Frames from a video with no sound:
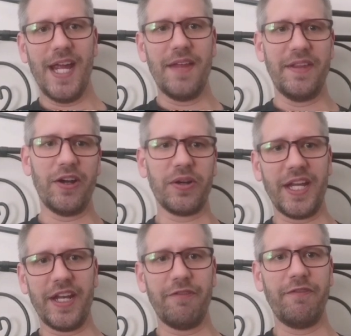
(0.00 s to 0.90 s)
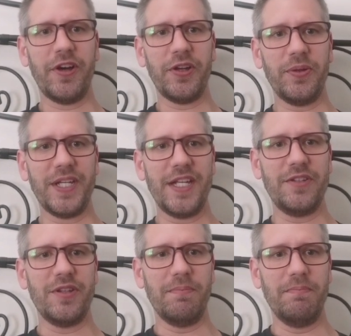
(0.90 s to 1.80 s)
And they are getting funneled
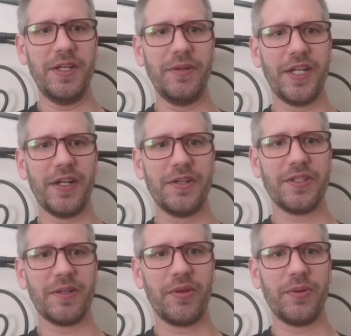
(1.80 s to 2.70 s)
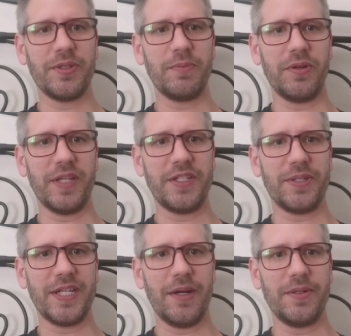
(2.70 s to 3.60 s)
into the middle here, so I'm going to throw some more
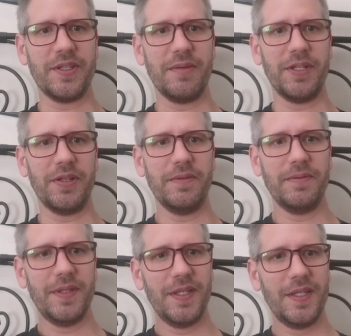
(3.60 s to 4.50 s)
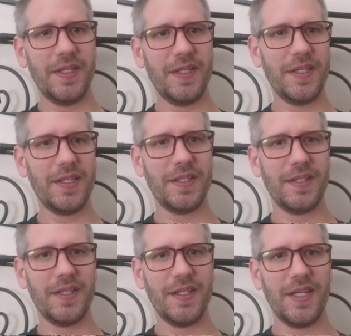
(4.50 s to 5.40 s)
laser towers in the middle.
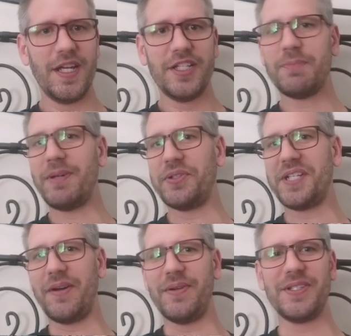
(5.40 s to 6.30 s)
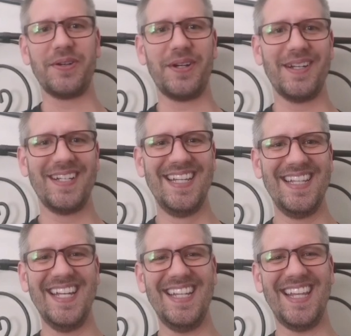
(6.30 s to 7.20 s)
spell towers, sorry.
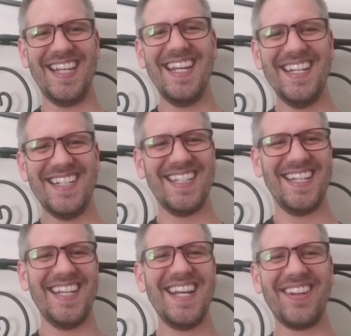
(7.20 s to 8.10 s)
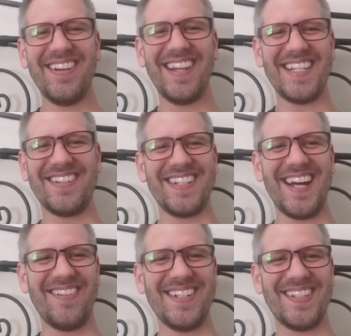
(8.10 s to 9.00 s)
They're laser
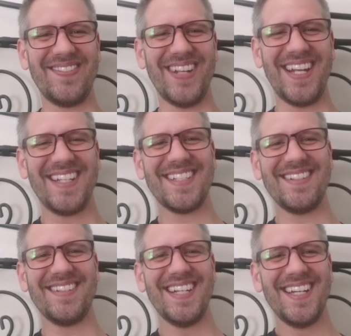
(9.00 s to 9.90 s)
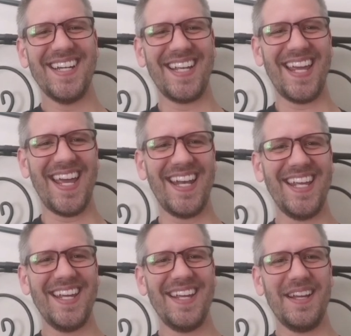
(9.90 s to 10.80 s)
towers to me. So
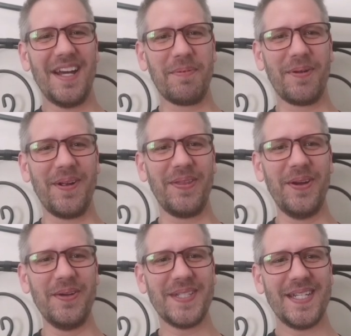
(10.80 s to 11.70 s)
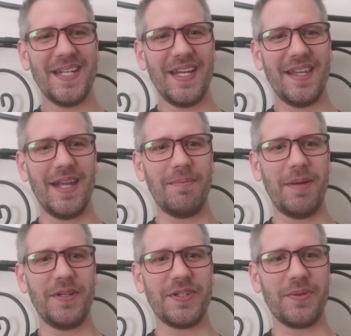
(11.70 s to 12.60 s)
again, upgrade those, and then
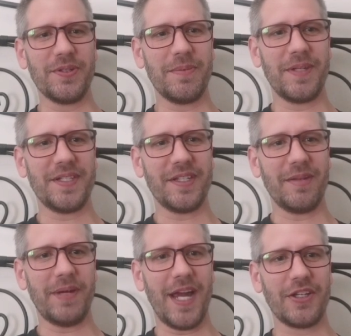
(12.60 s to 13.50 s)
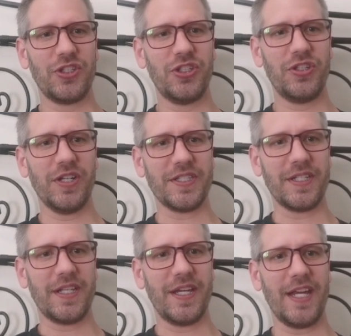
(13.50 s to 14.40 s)
maybe just throw some of these at the back
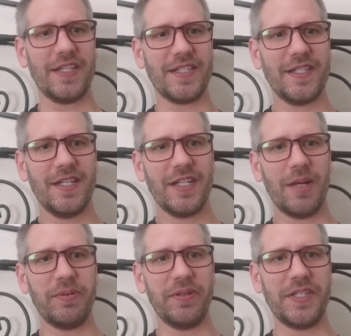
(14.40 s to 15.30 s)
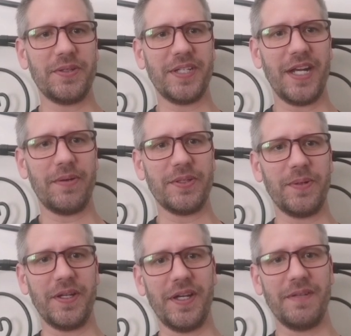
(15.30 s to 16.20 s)
just in case. A couple laser towers,
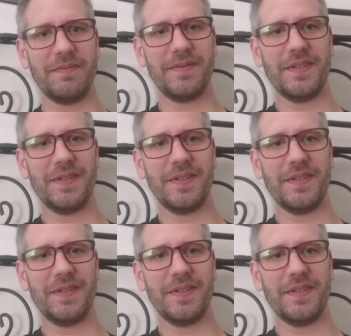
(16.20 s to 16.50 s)
why not?